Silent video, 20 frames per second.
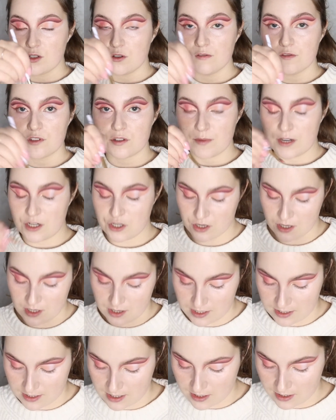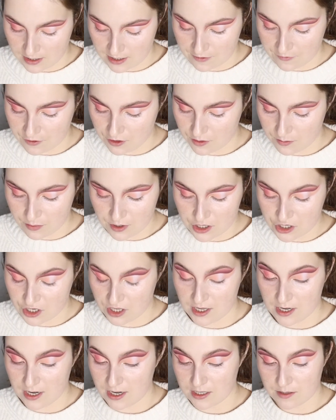off to make sure that there's nothing left on the brush, and
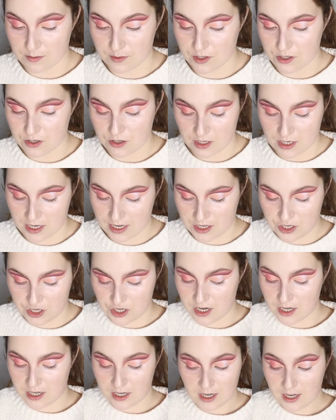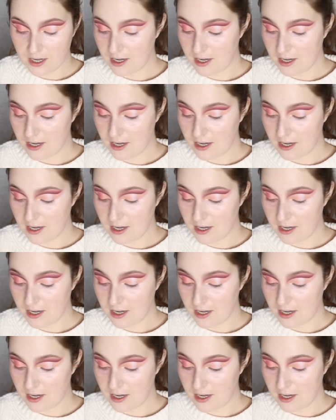then I dip into the next shade.